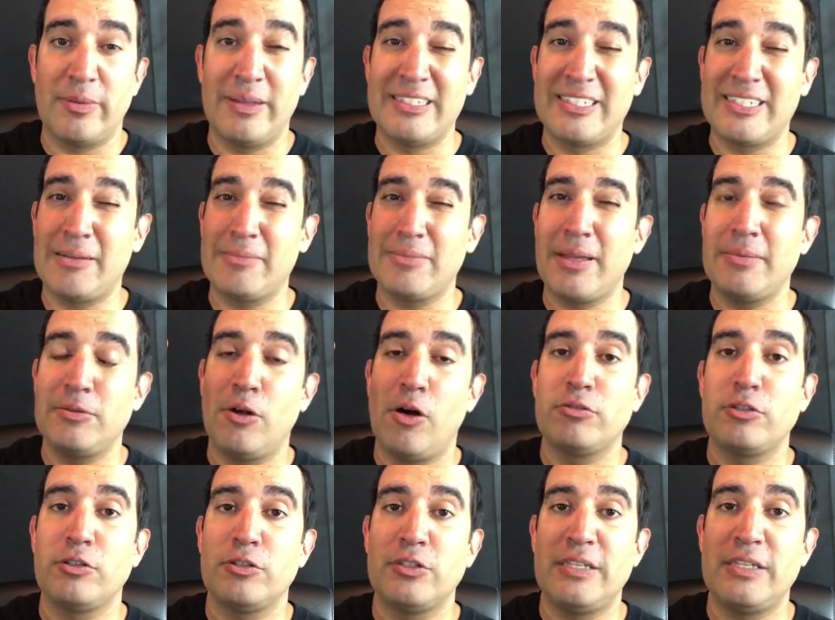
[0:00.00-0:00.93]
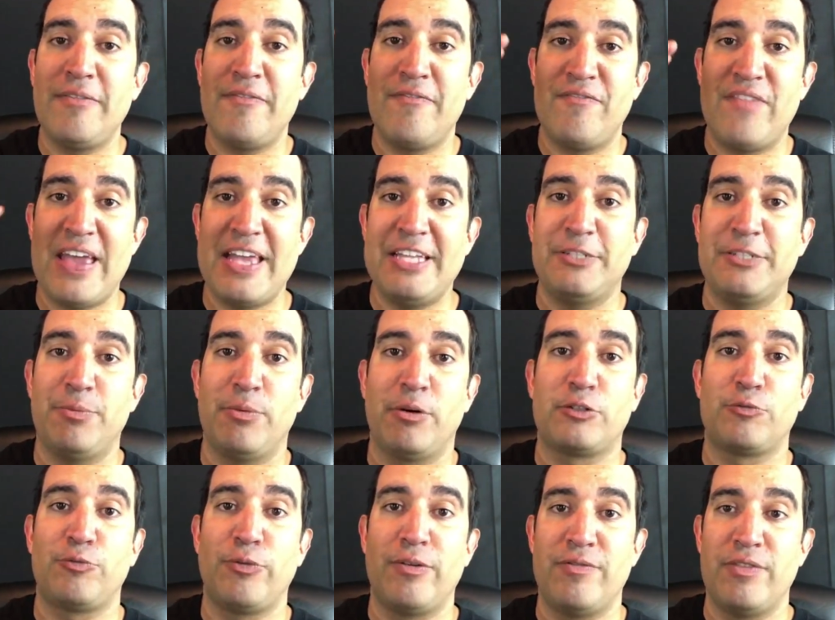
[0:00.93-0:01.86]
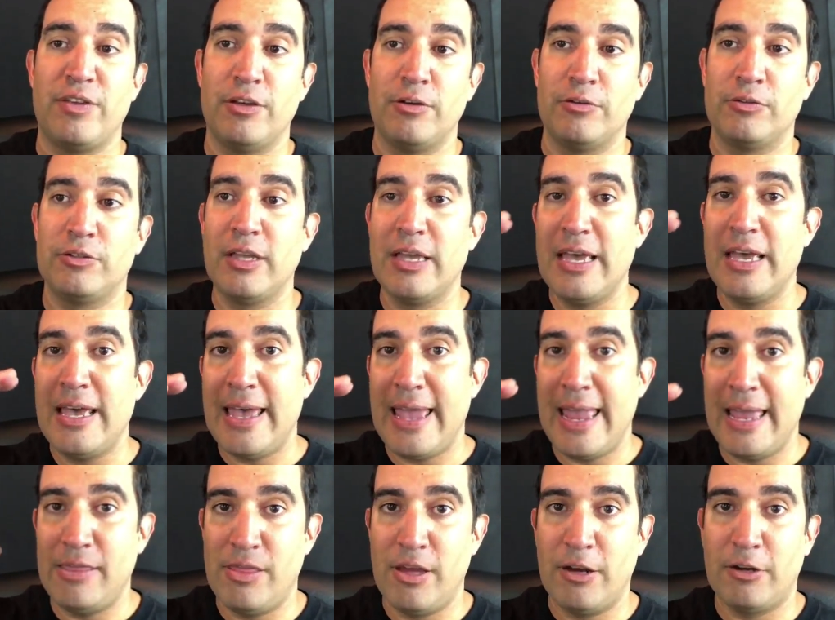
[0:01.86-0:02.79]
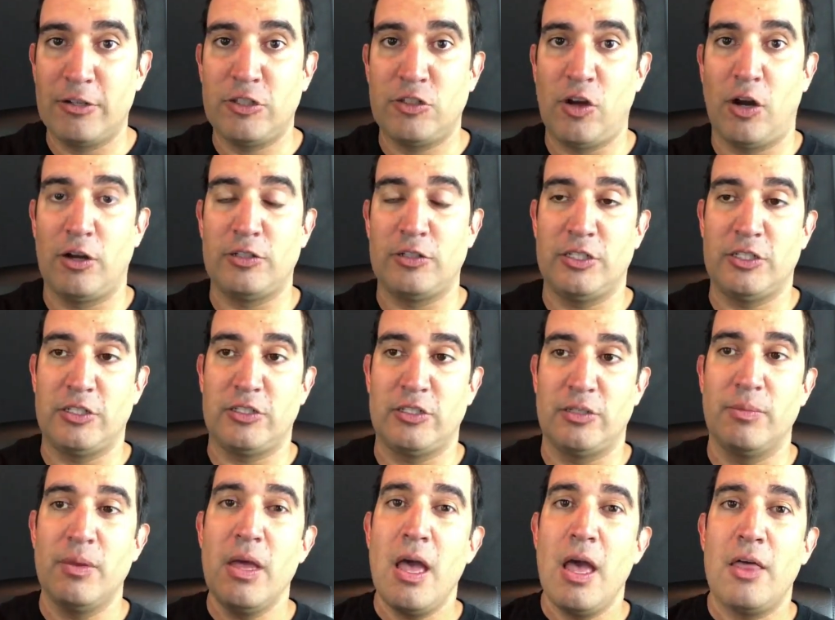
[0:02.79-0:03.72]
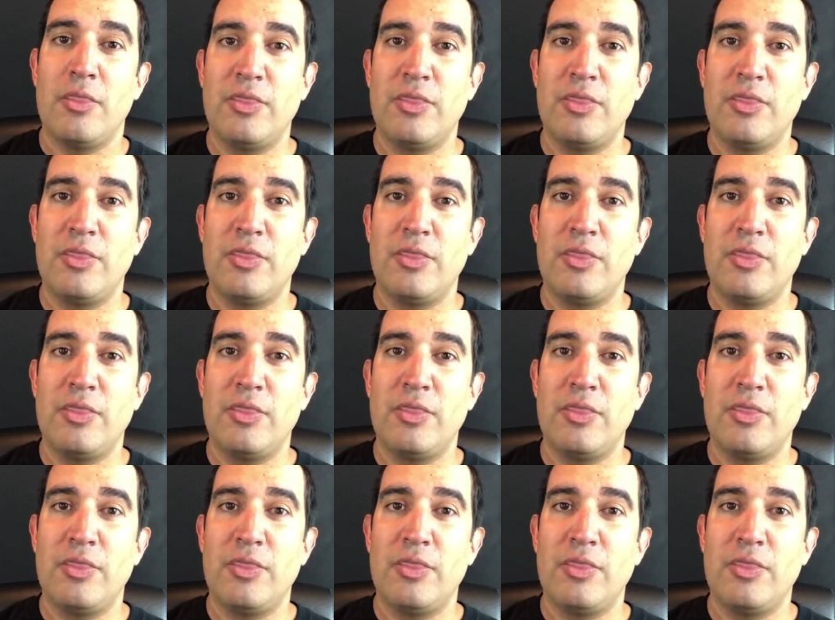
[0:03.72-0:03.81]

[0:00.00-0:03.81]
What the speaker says: and sometimes you'll also see Facebook's reviews in their star system.